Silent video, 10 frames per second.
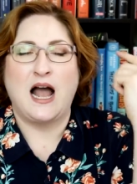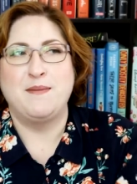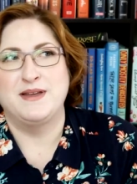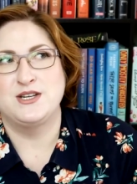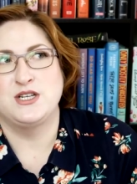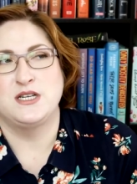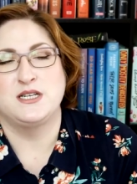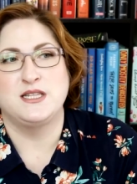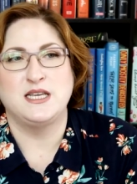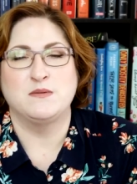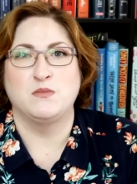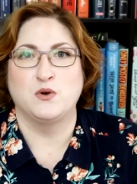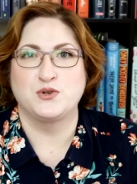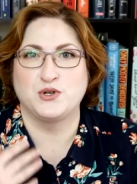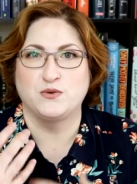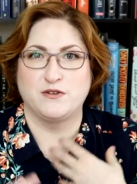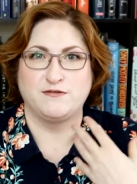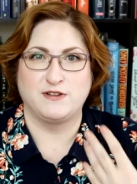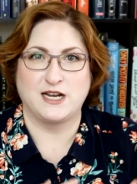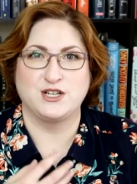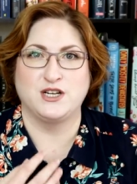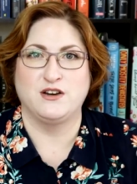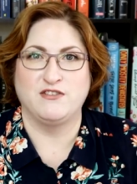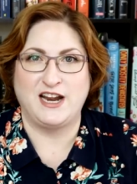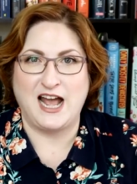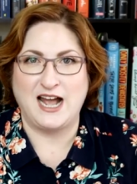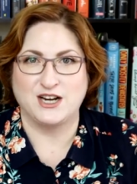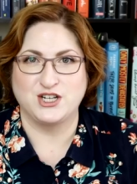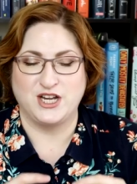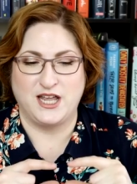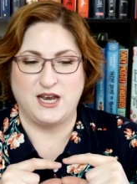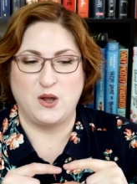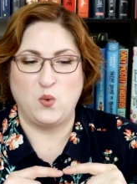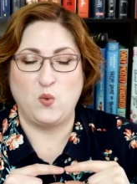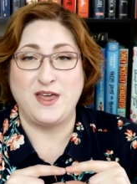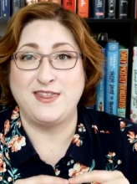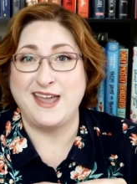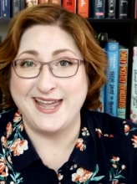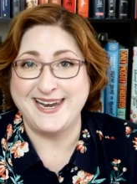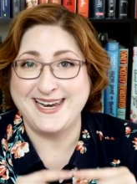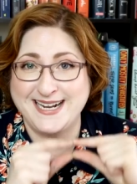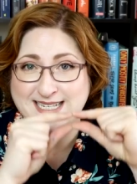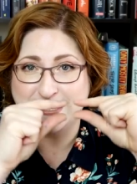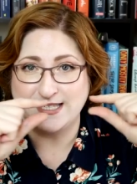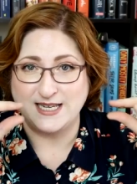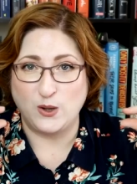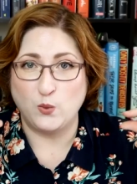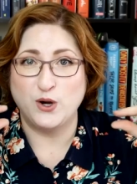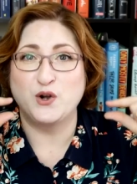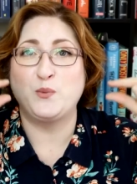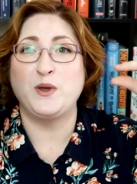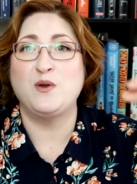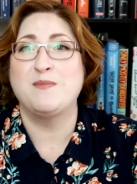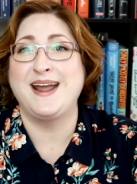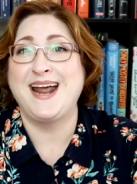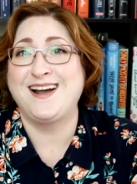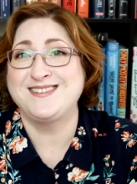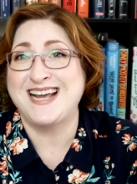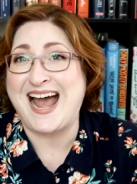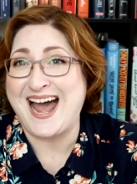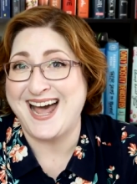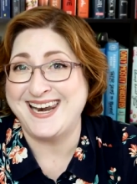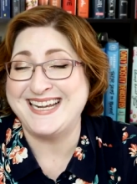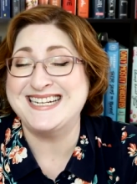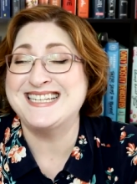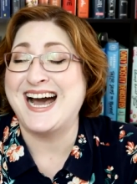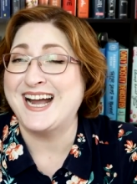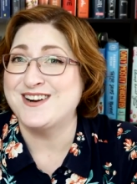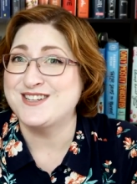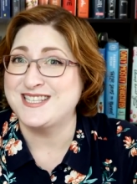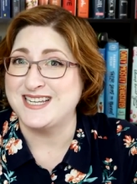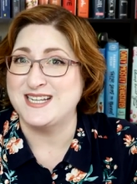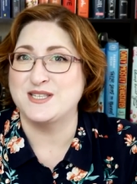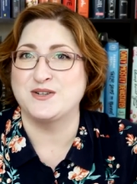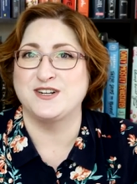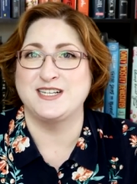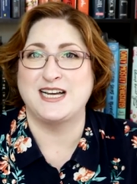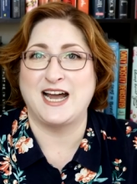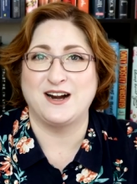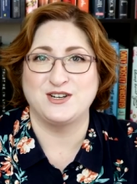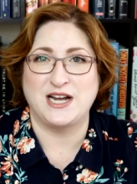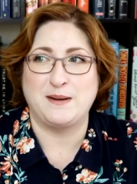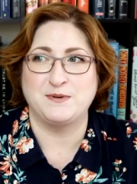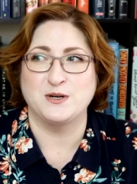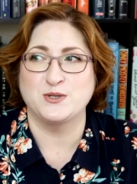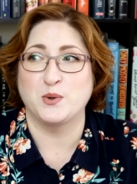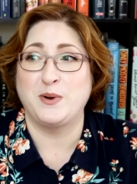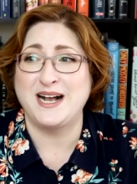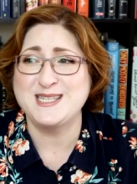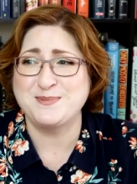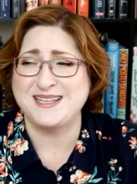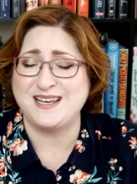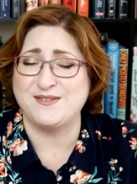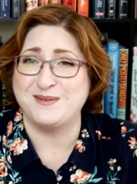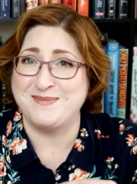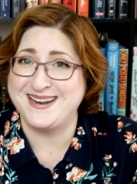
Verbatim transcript: I mentioned the emotional reflection and reaction within existing work, but you might have to add entire scenes or entire chapters, or possibly even